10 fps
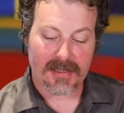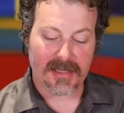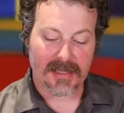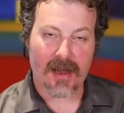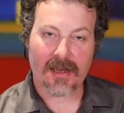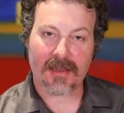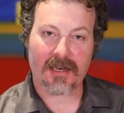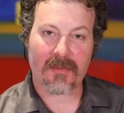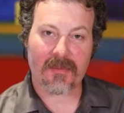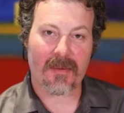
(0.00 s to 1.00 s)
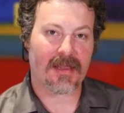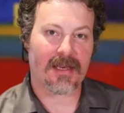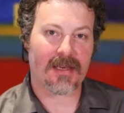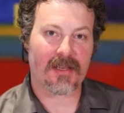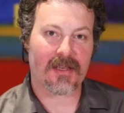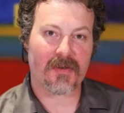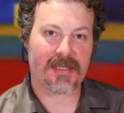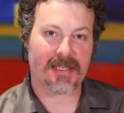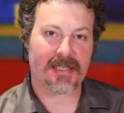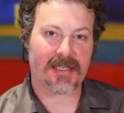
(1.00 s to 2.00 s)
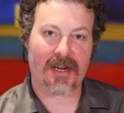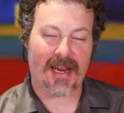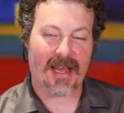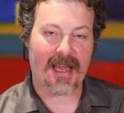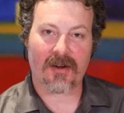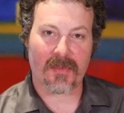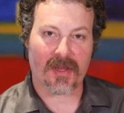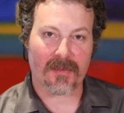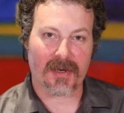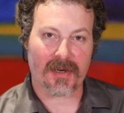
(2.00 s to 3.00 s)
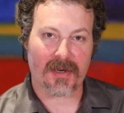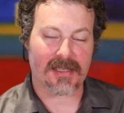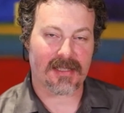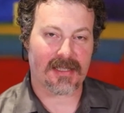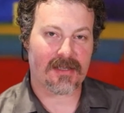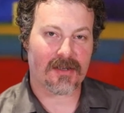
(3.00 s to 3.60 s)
Let's talk a little bit about the new 600 and 800 millimeter lenses.